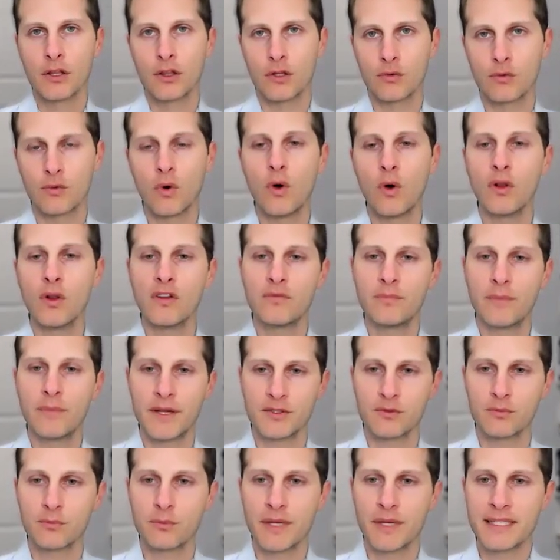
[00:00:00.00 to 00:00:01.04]
the role of
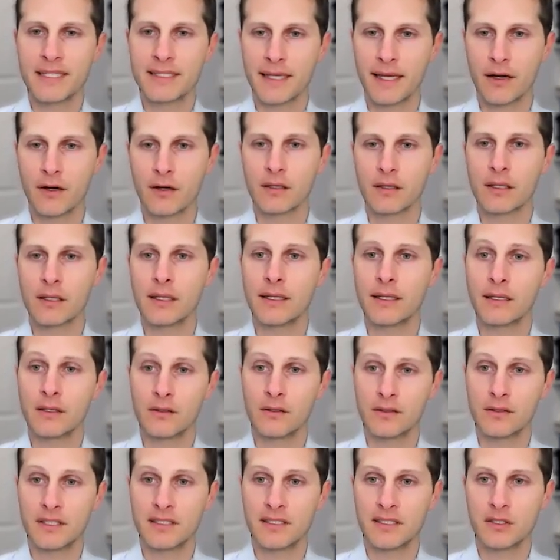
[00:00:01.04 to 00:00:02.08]
measurement-based care in
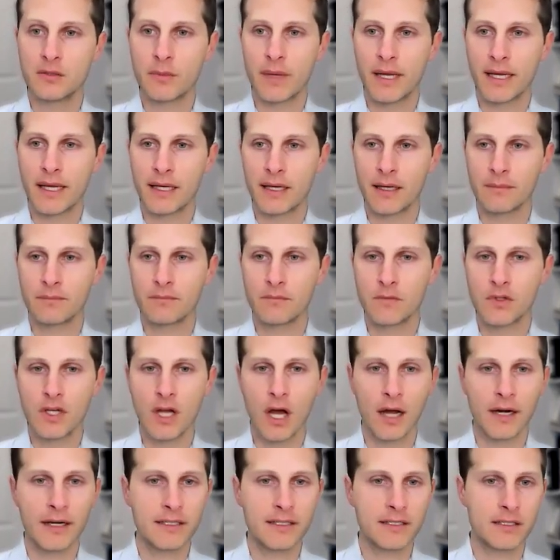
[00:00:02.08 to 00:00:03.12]
clinical decision-making,
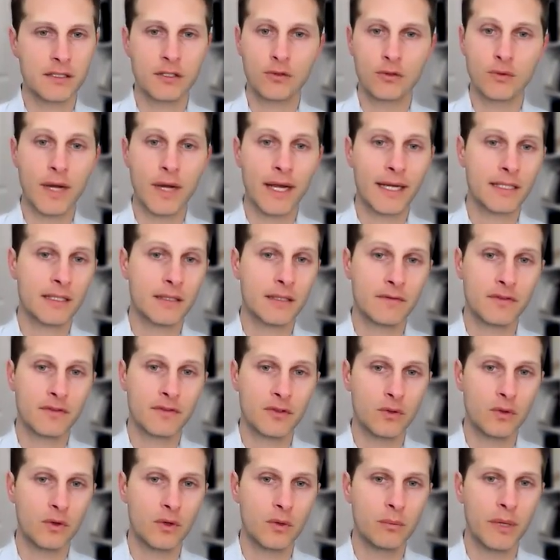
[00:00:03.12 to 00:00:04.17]
not as a directive
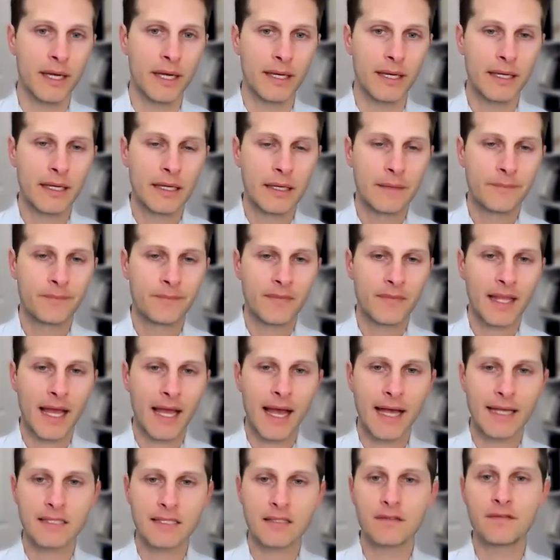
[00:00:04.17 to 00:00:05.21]
tool, but
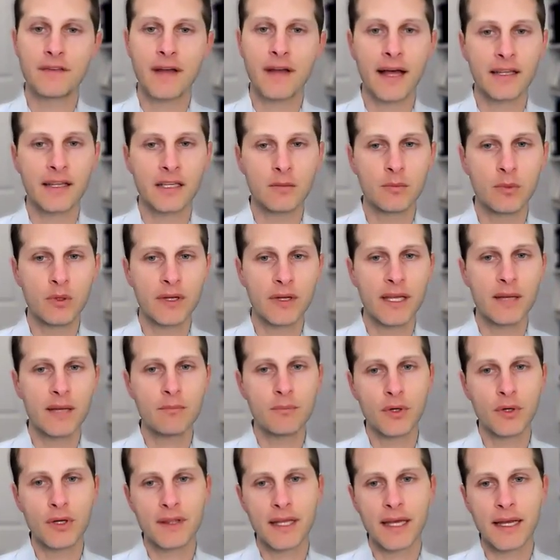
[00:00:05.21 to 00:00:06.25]
as a valuable
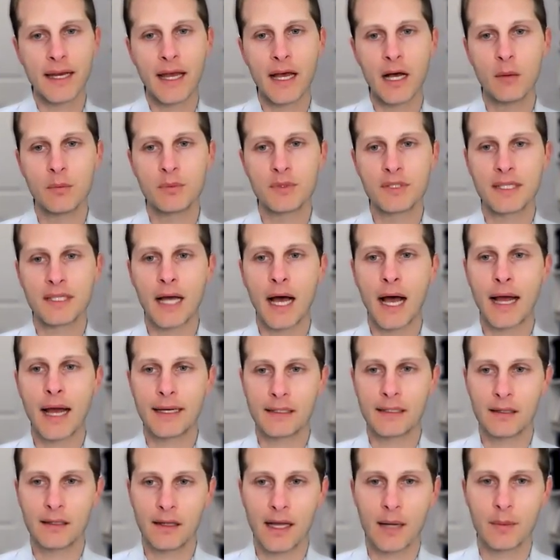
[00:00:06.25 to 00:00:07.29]
input that helps
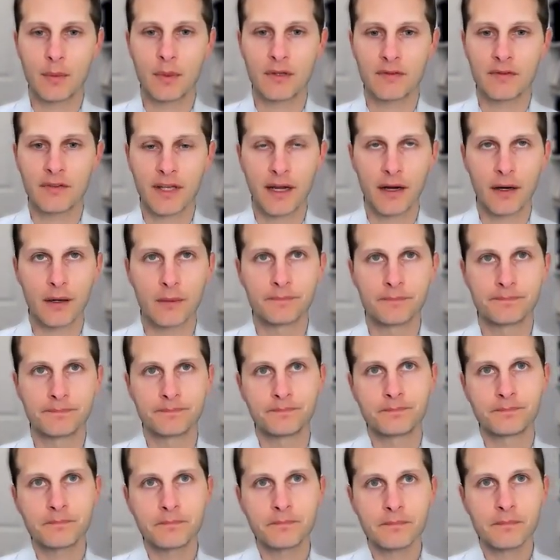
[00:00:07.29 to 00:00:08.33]
guide collaborative care.
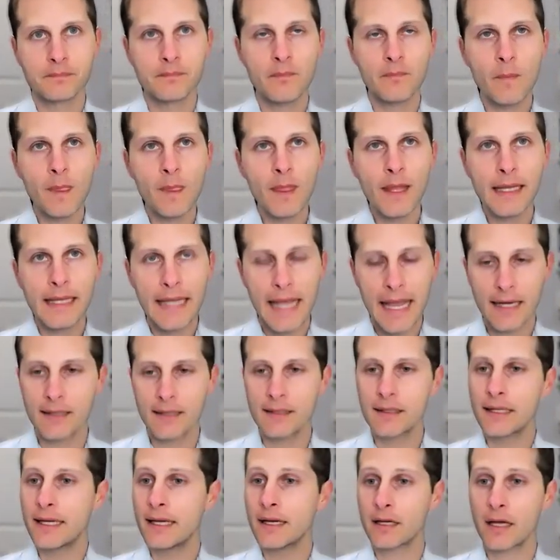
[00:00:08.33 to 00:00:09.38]

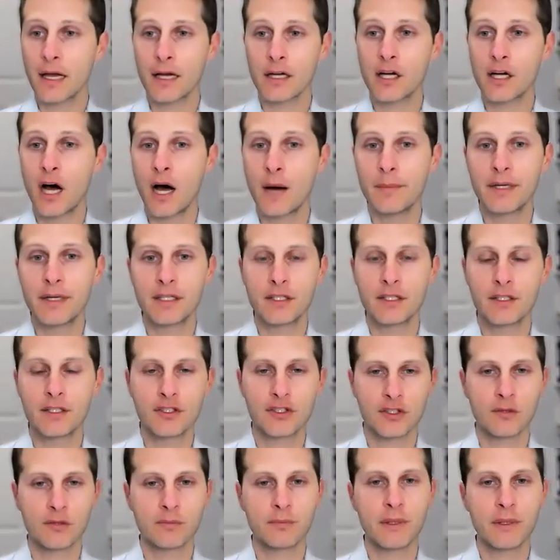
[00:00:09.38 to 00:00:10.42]
Candidly, a common
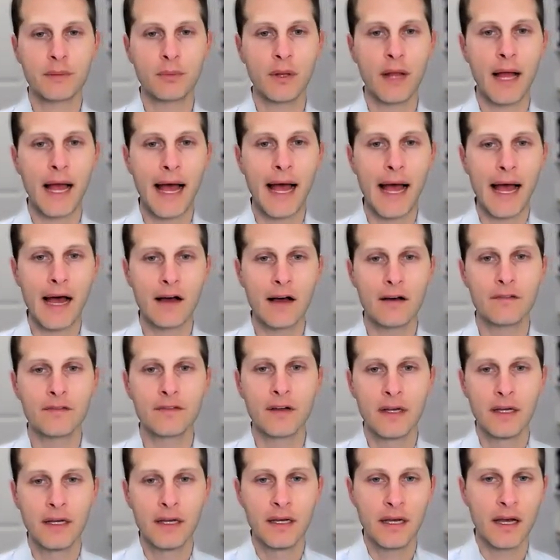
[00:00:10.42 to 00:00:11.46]
concern people
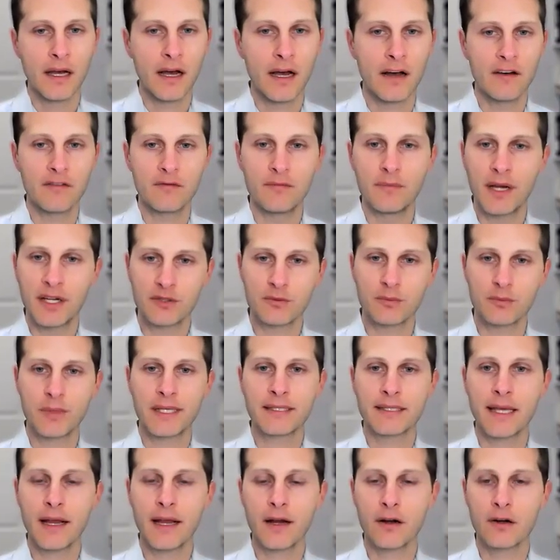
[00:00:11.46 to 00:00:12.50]
have of
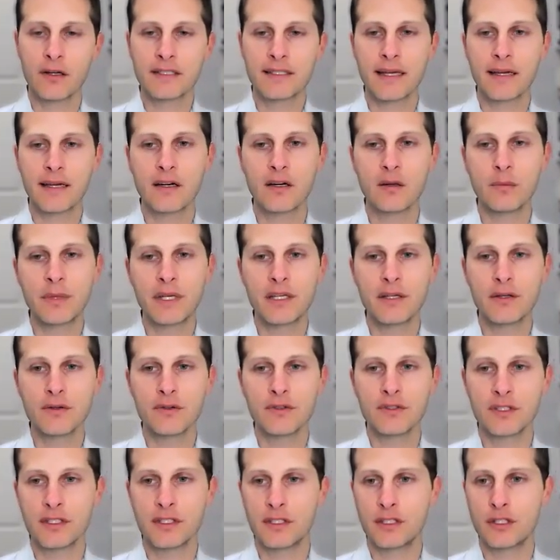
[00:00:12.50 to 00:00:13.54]
measurement-based care is that it'll be
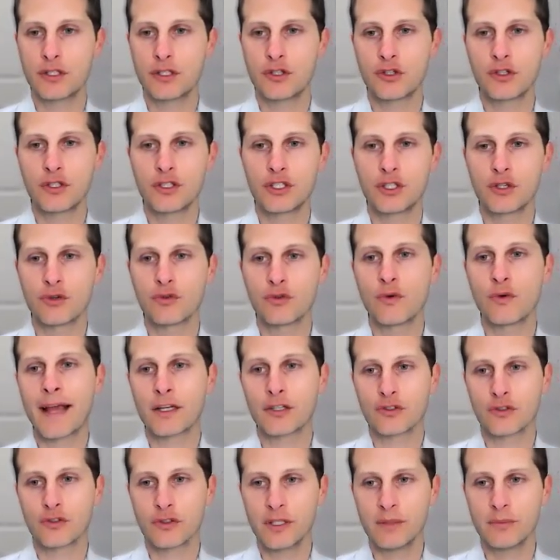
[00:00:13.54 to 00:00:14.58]
used to
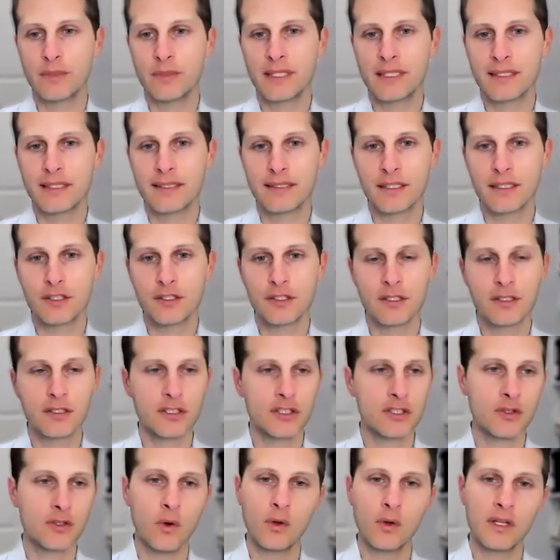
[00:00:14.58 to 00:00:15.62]
direct treatment
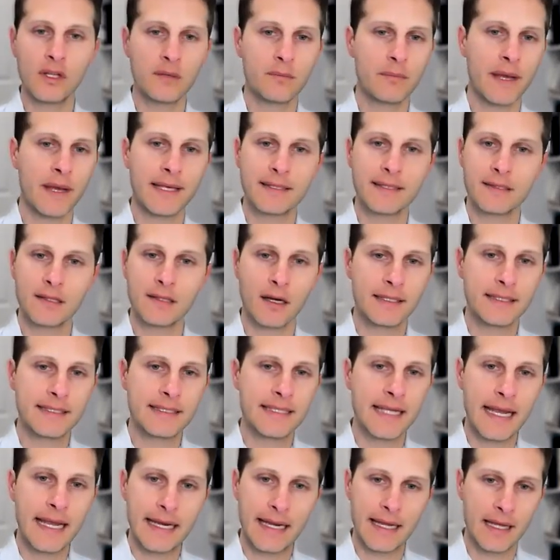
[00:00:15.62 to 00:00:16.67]
decisions solely based
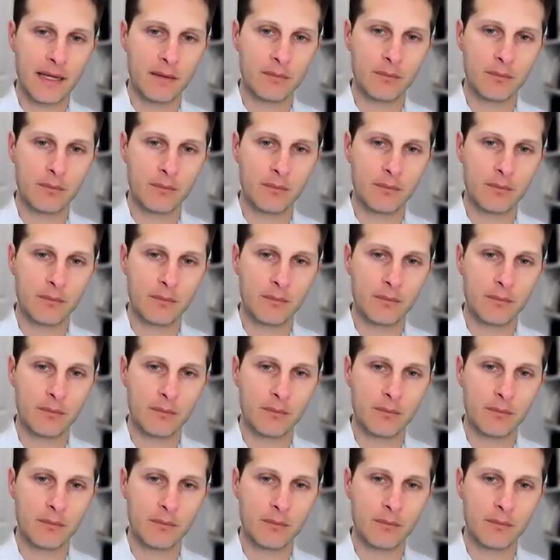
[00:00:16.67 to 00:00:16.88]
on data